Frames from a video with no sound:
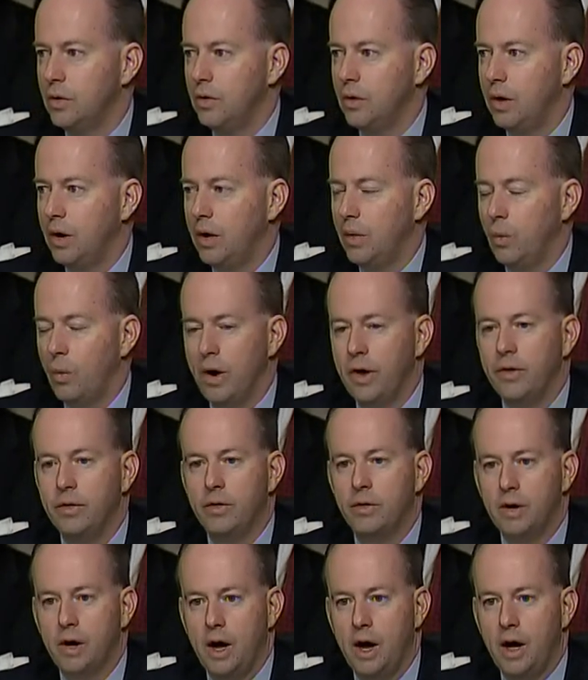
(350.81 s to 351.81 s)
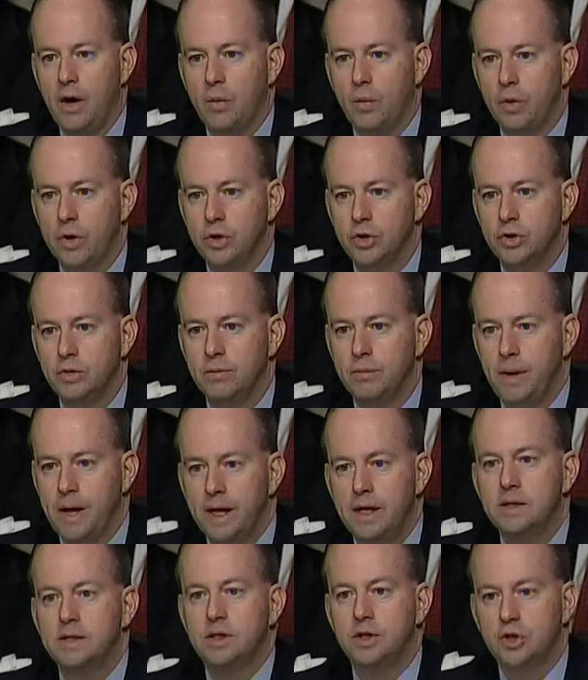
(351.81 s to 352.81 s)
whether or not we should
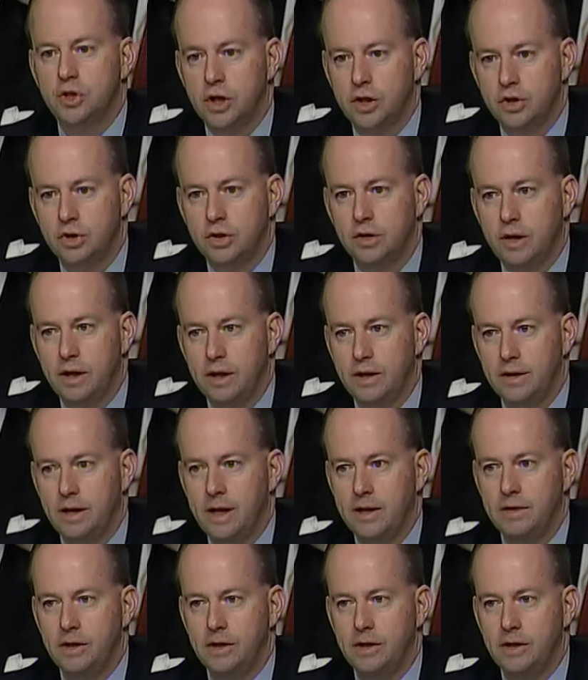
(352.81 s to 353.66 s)
make a suggestion like that,